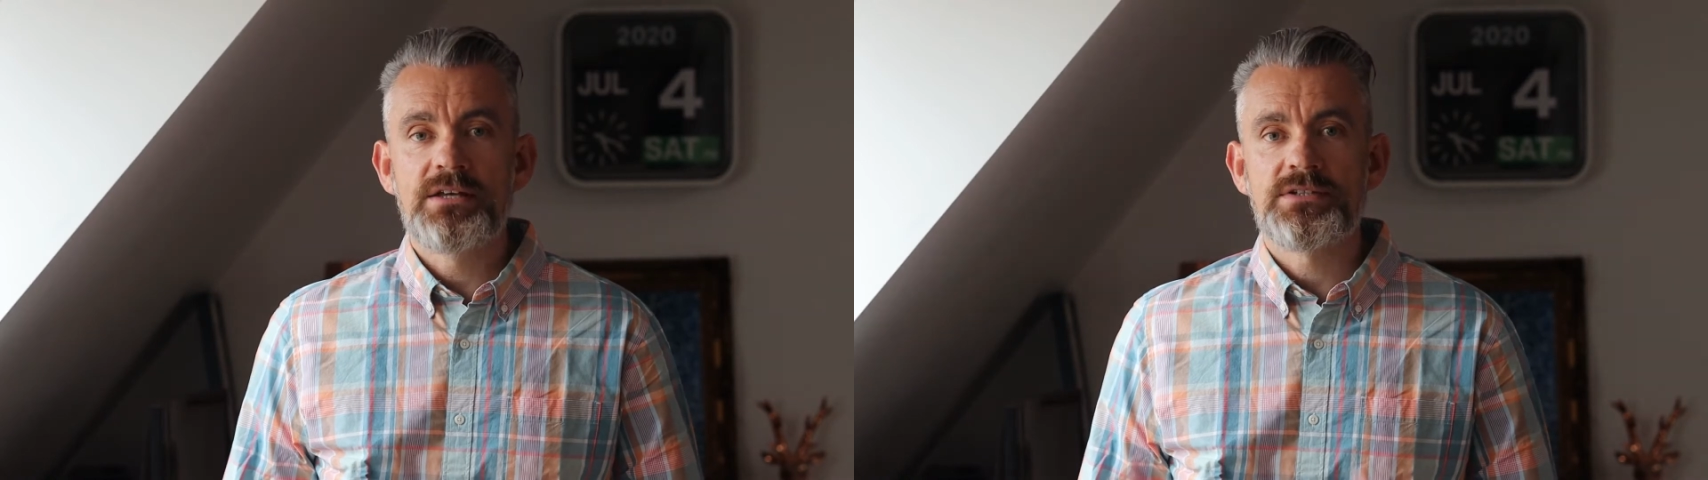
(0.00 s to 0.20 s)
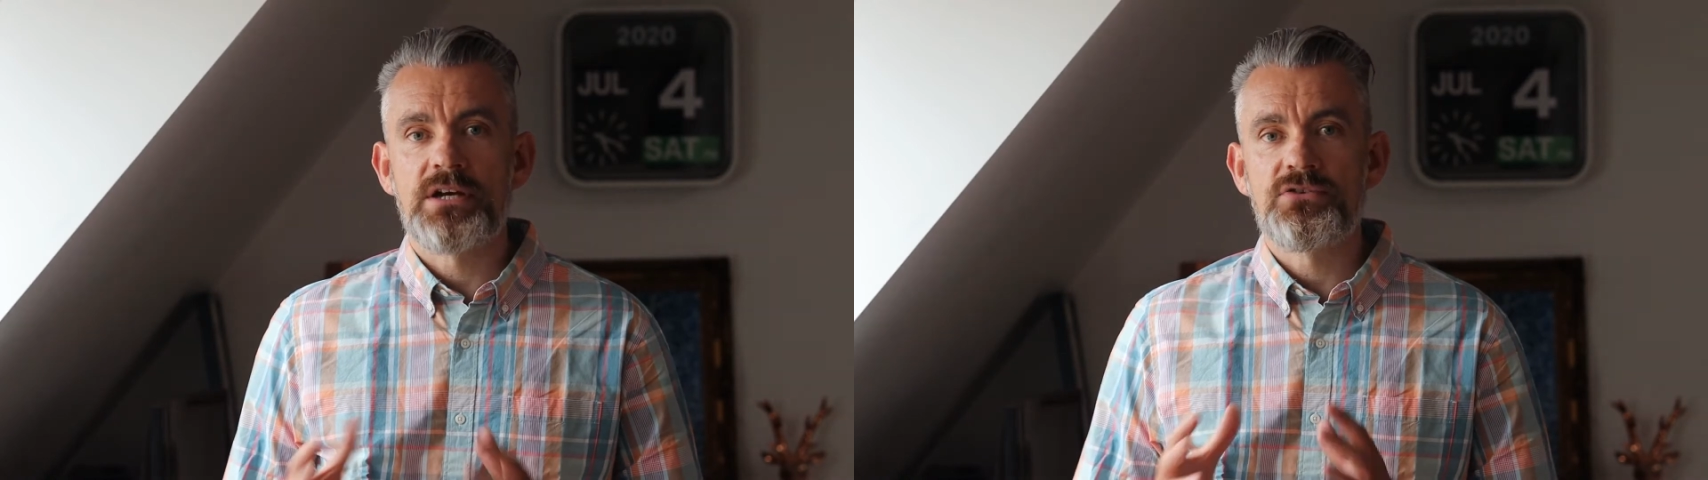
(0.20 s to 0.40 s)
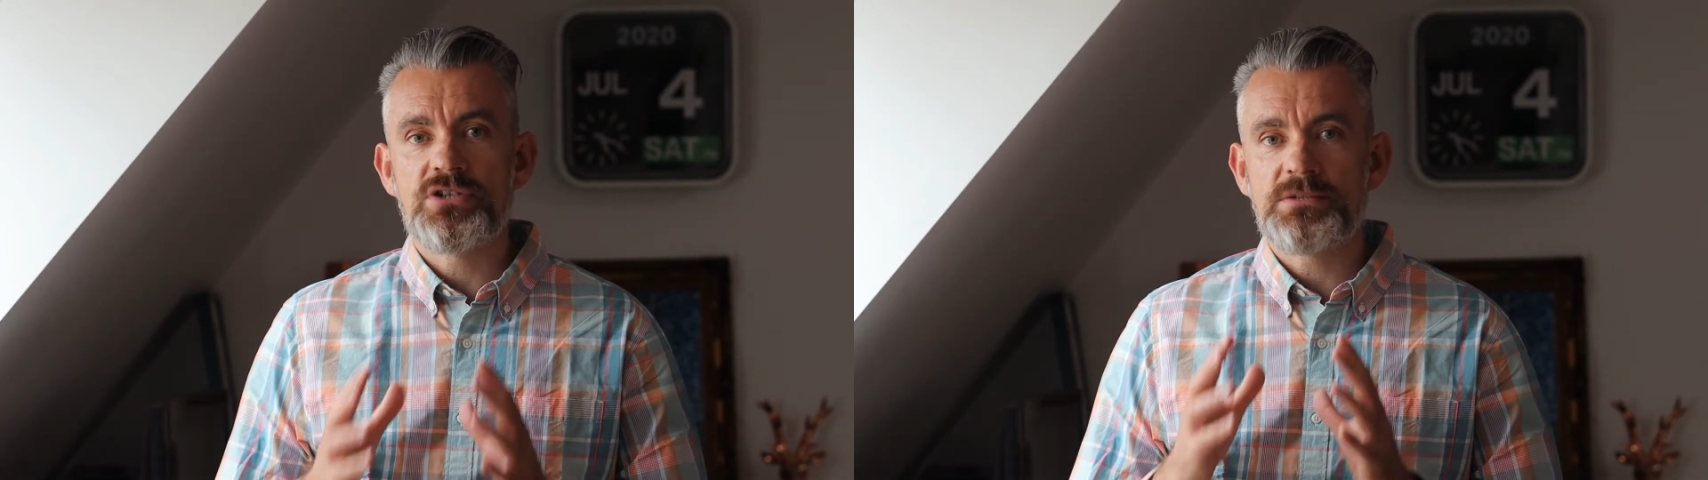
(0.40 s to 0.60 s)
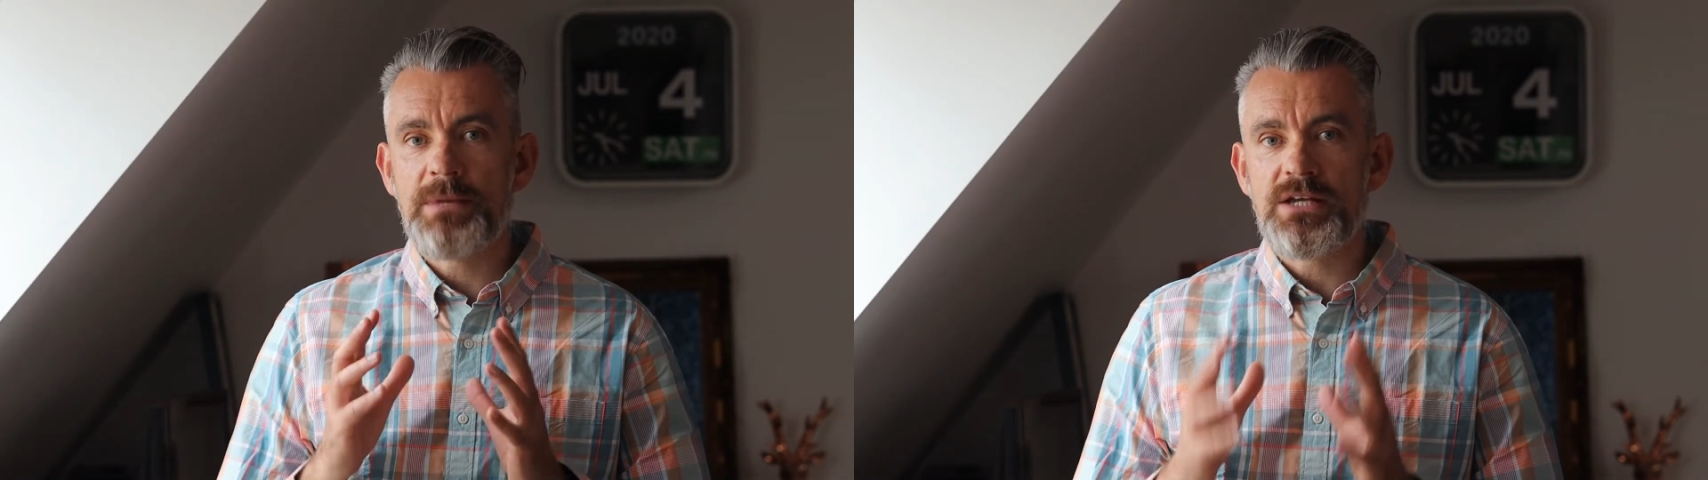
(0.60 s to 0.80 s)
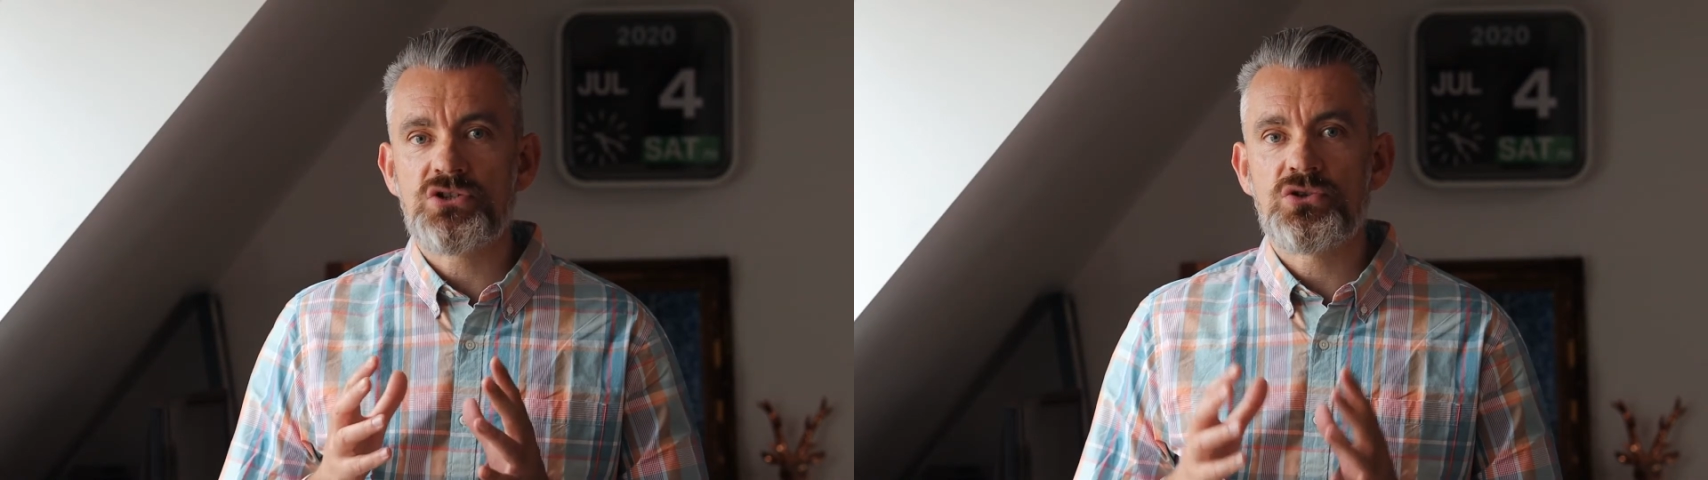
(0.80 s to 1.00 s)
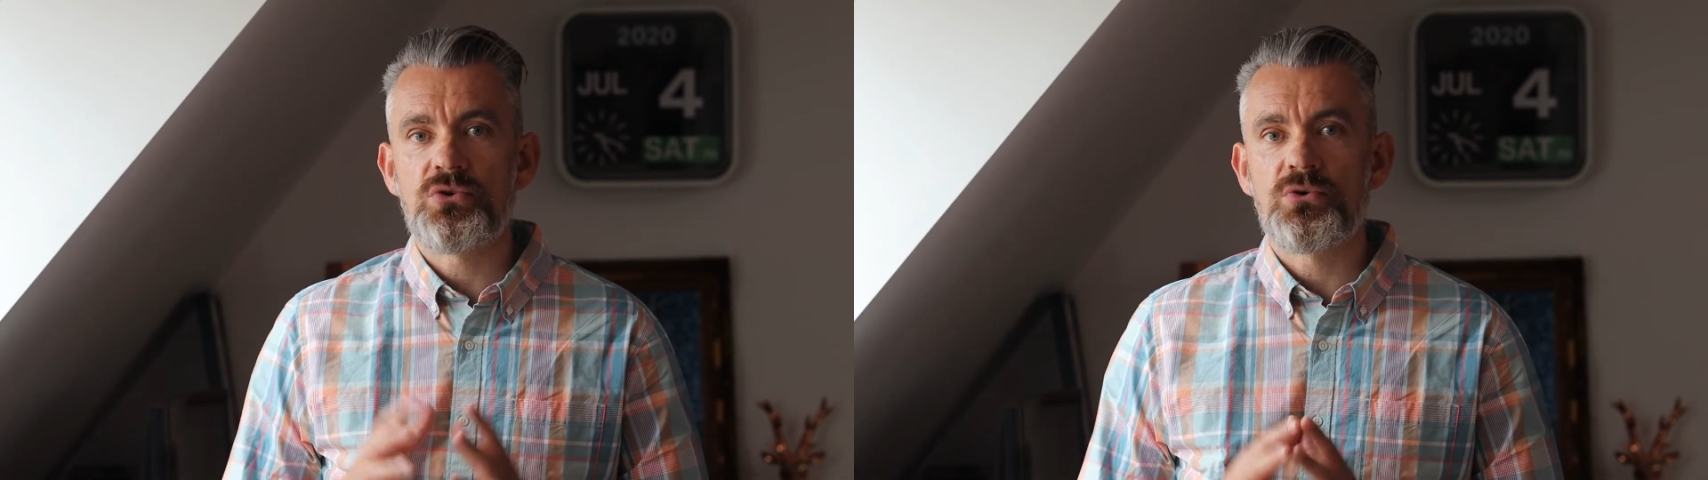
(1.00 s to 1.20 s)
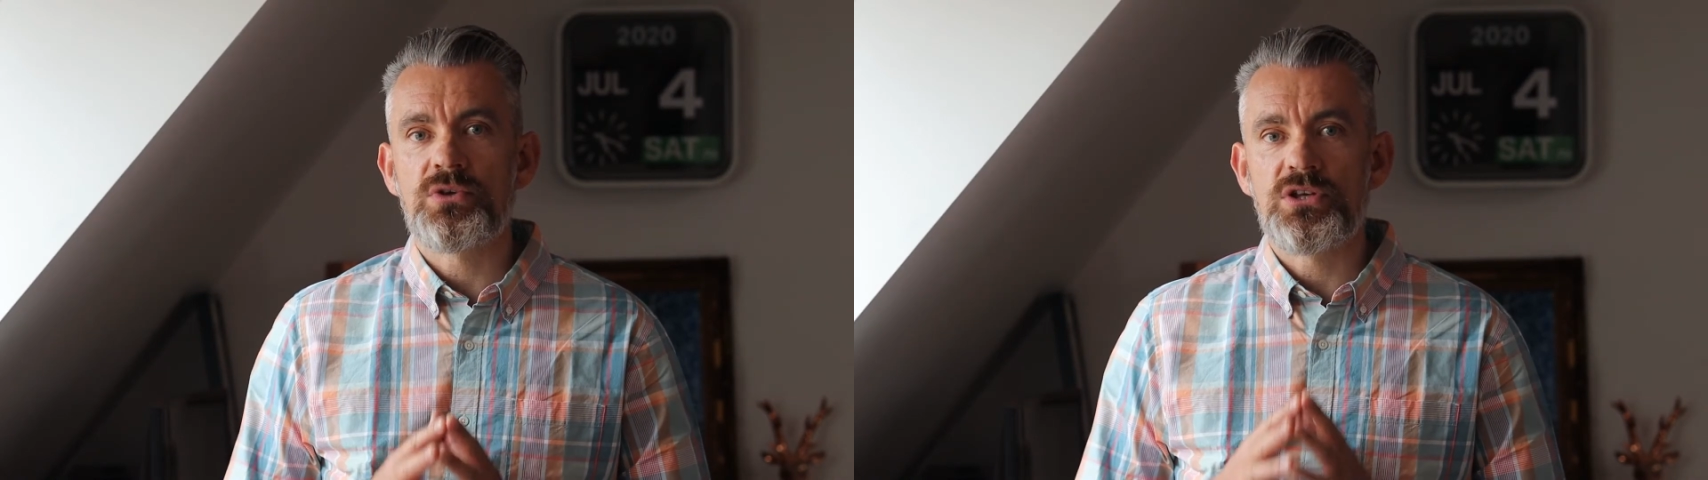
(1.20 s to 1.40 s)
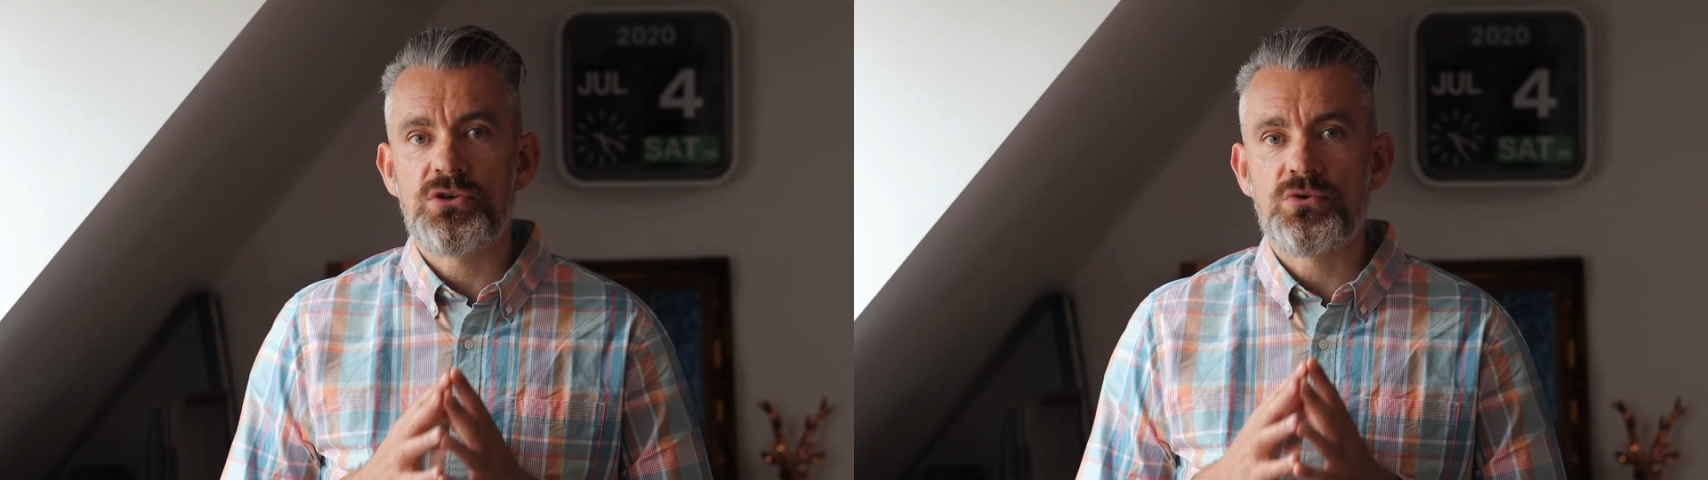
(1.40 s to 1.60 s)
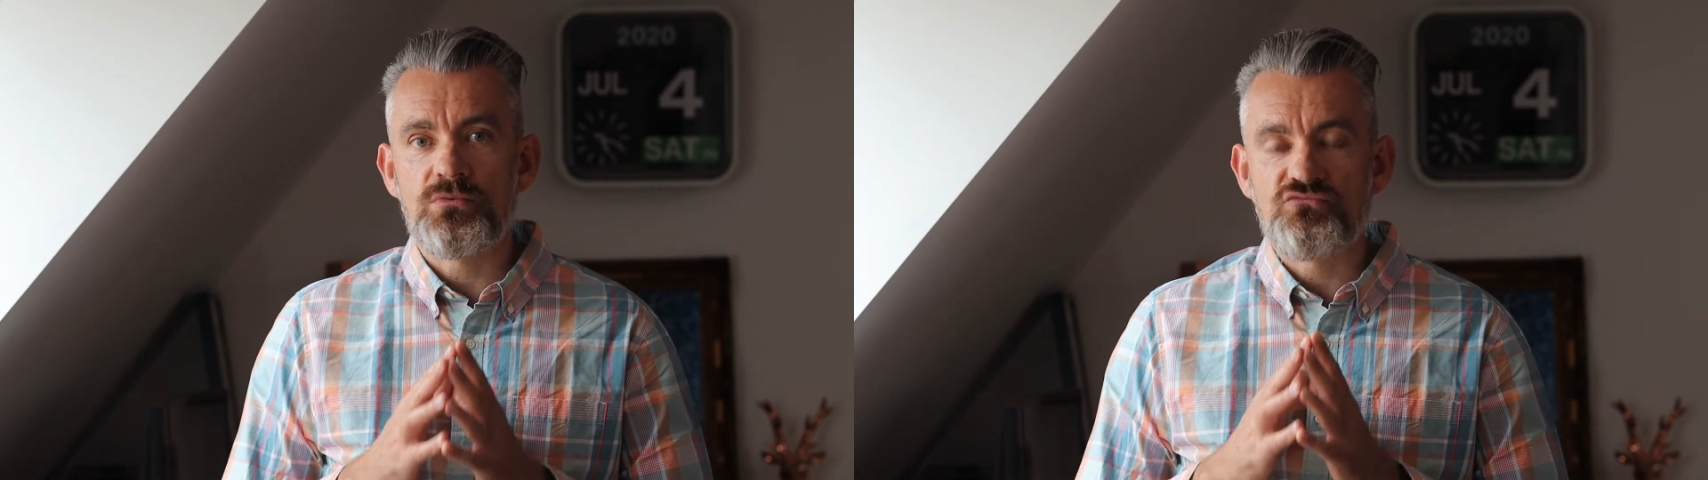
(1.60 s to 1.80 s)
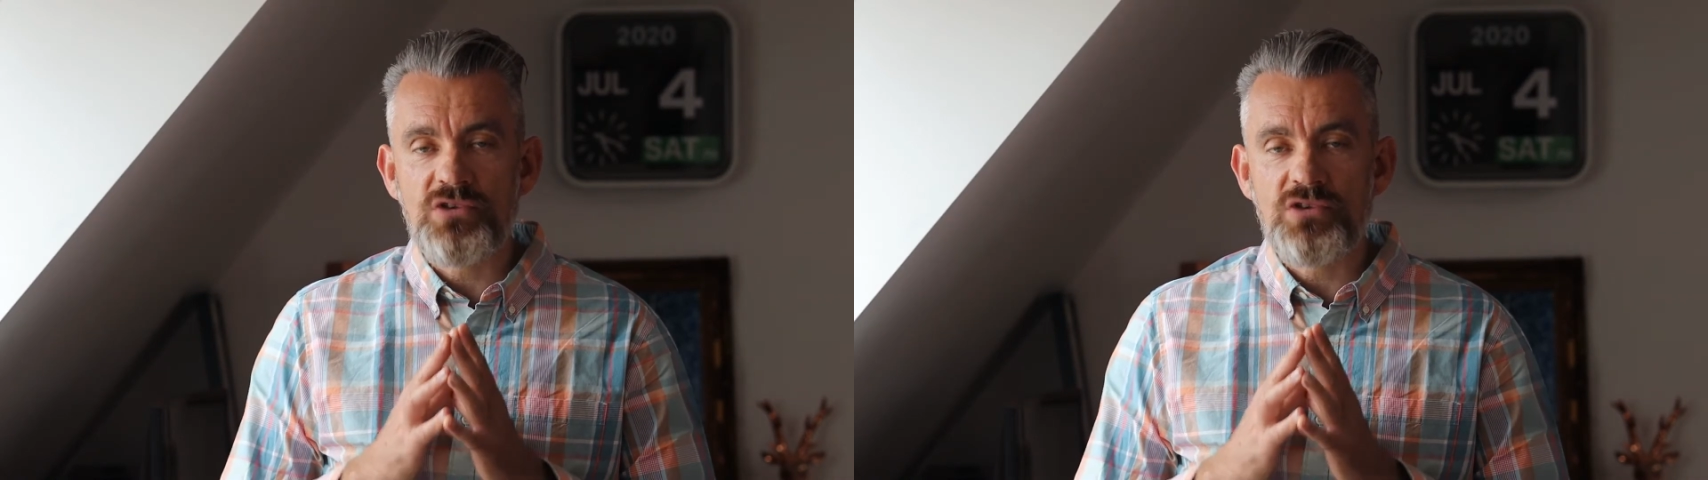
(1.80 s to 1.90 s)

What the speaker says: So just make sure you